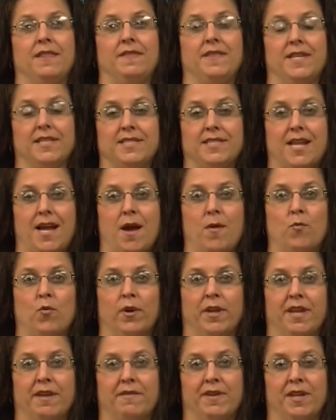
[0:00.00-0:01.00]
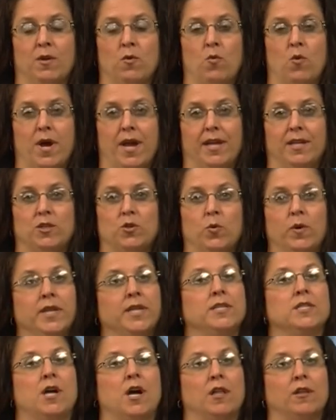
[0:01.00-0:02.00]
This time we're giving away
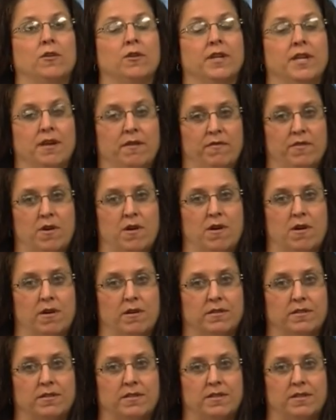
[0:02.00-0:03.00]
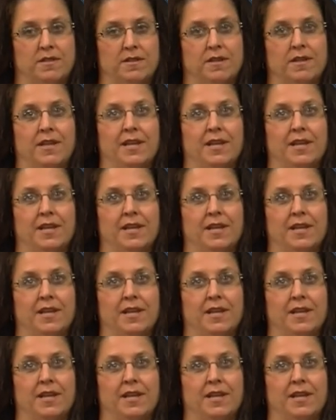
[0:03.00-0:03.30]
$20 gift cards.